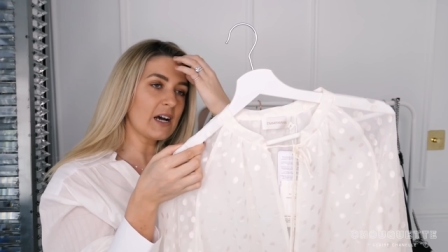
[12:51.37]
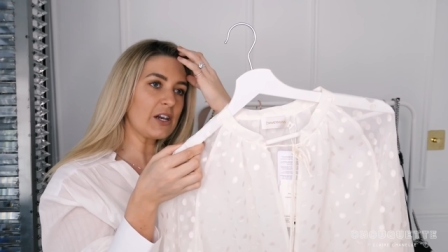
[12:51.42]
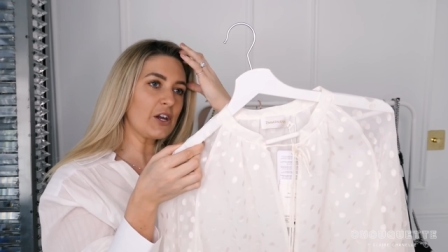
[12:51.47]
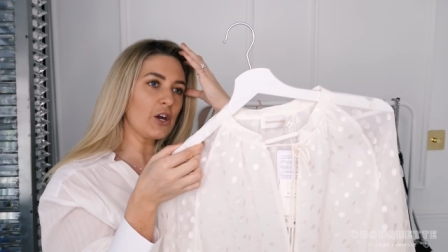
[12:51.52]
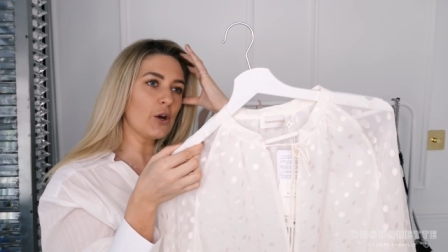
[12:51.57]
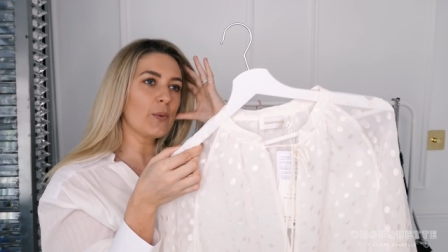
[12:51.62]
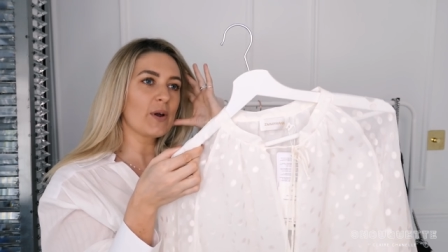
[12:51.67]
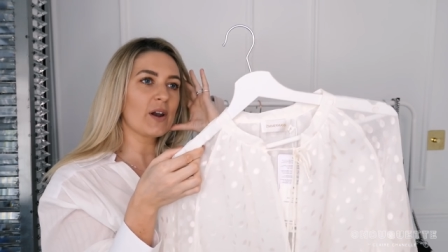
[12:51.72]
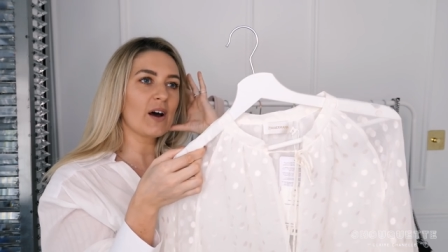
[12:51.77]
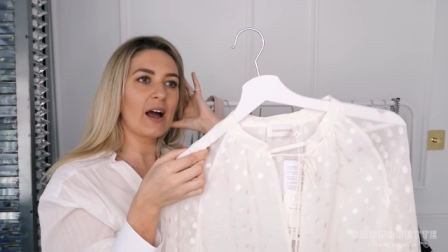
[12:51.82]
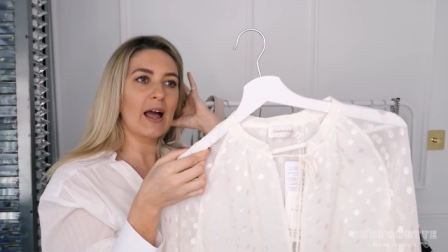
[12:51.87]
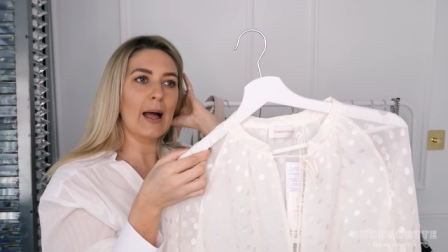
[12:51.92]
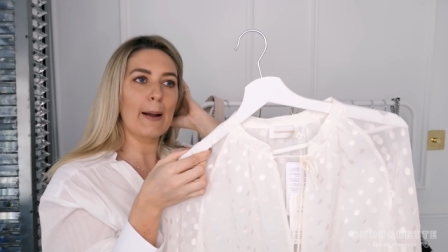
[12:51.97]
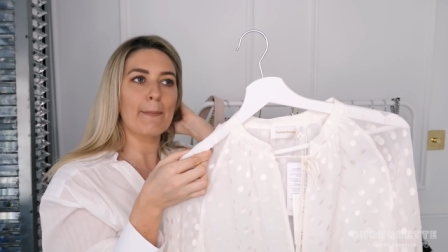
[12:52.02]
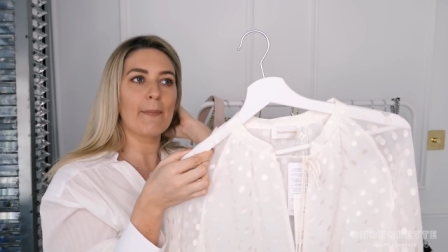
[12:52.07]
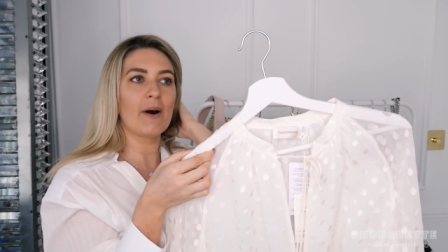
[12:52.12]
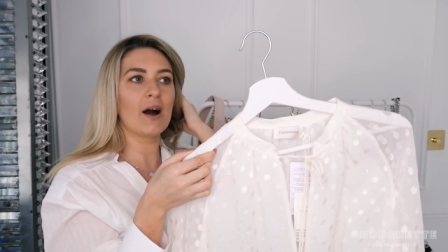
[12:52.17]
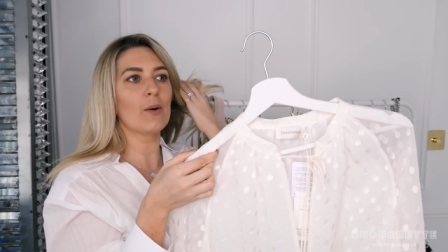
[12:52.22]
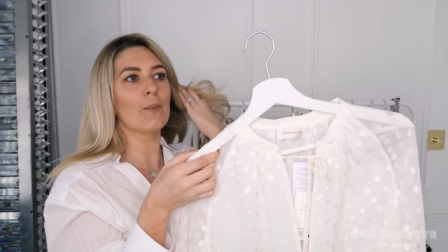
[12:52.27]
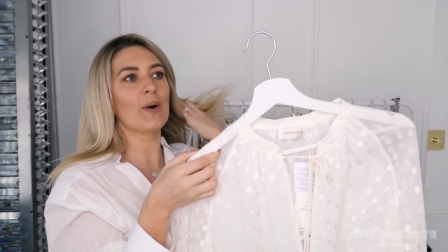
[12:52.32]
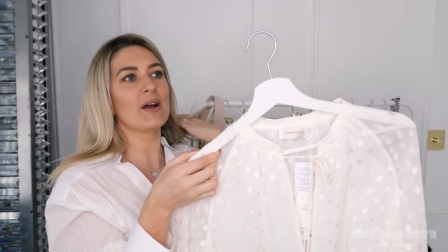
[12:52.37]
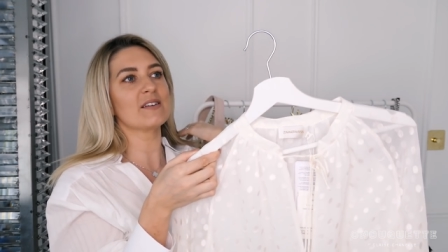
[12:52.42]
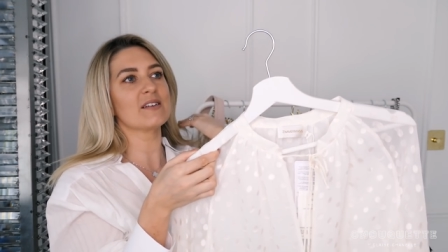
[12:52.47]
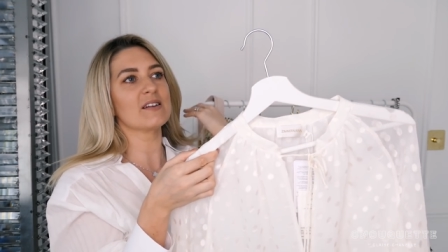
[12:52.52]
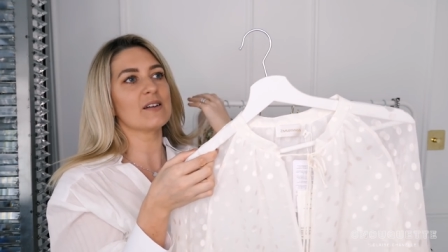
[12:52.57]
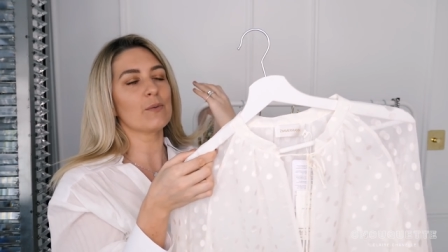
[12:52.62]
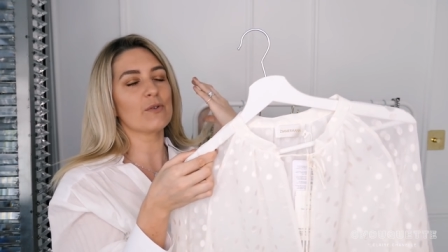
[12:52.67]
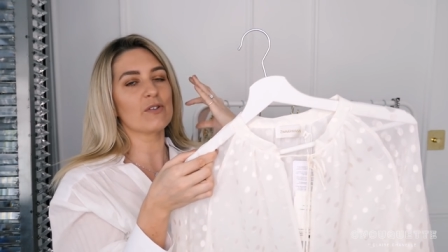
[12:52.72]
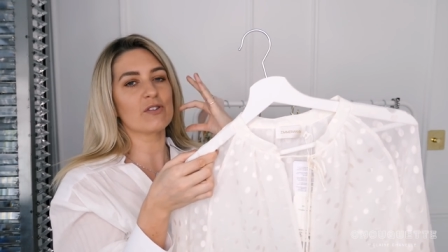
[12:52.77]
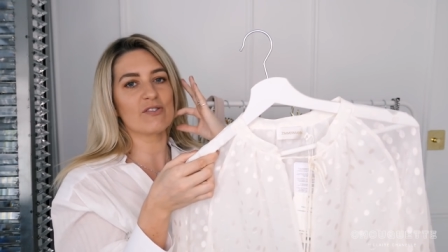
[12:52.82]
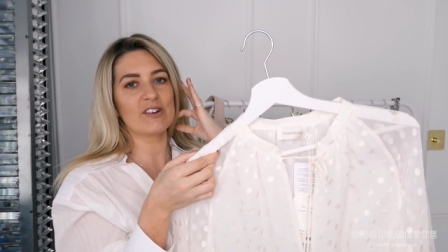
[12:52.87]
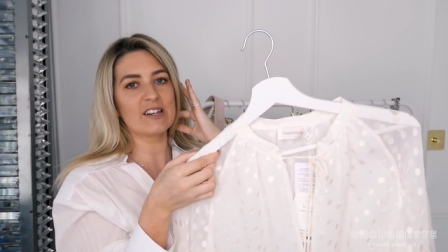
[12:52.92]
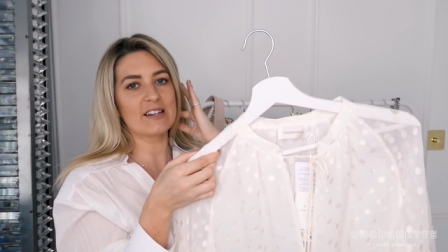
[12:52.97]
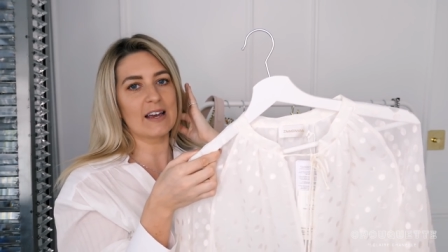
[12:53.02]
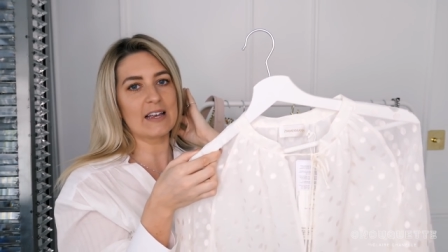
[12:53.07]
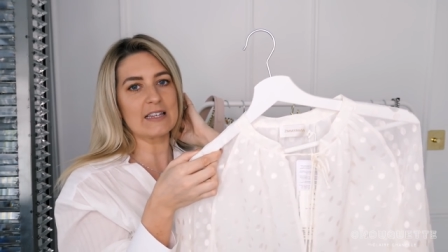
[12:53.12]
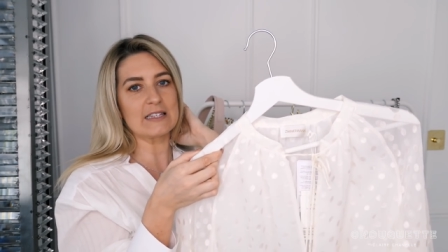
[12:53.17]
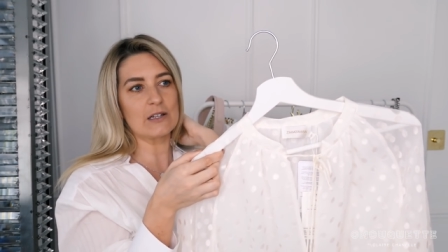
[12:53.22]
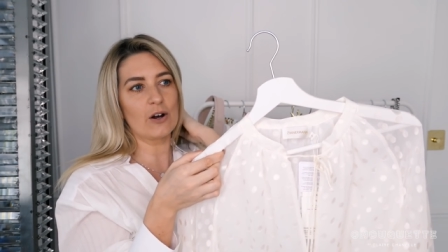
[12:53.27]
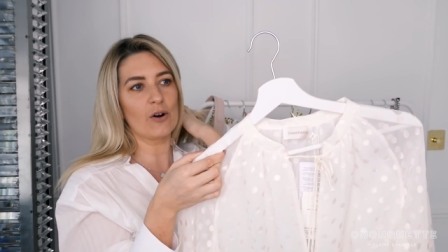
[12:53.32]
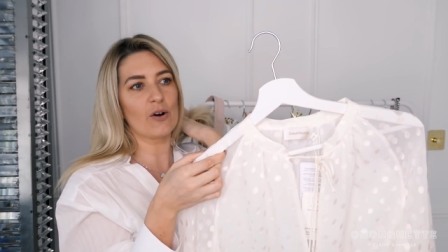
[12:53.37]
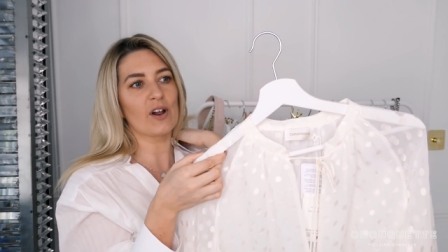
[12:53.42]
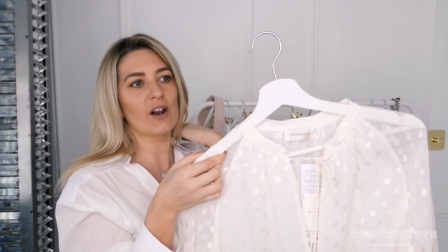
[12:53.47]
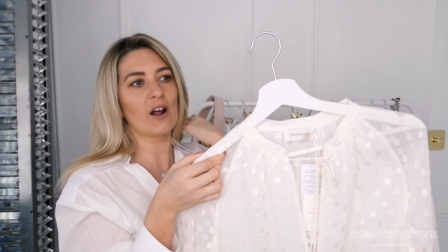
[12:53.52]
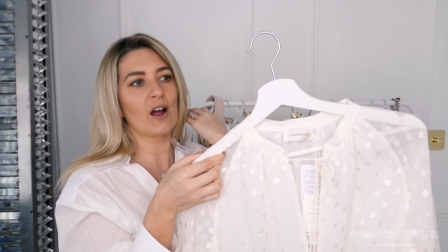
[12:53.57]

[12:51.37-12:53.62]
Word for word: I know when I had my wedding, it was three days long,